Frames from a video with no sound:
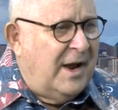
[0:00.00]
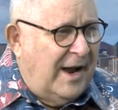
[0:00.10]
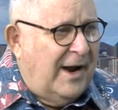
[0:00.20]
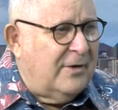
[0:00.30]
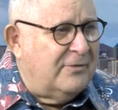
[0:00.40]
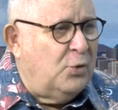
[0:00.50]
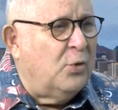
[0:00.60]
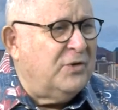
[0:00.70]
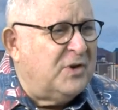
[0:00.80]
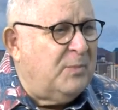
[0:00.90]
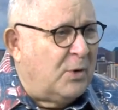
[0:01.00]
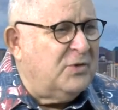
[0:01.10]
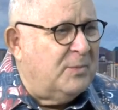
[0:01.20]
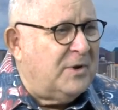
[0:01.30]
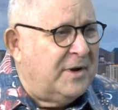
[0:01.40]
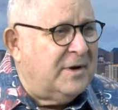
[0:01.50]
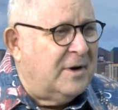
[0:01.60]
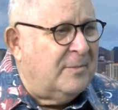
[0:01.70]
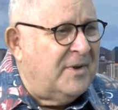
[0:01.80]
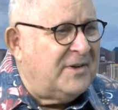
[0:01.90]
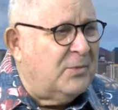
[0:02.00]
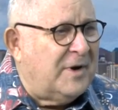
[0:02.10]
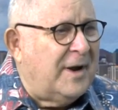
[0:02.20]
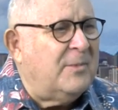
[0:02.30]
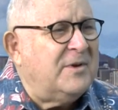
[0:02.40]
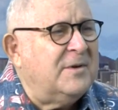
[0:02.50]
out of your disposable income. That's what happens.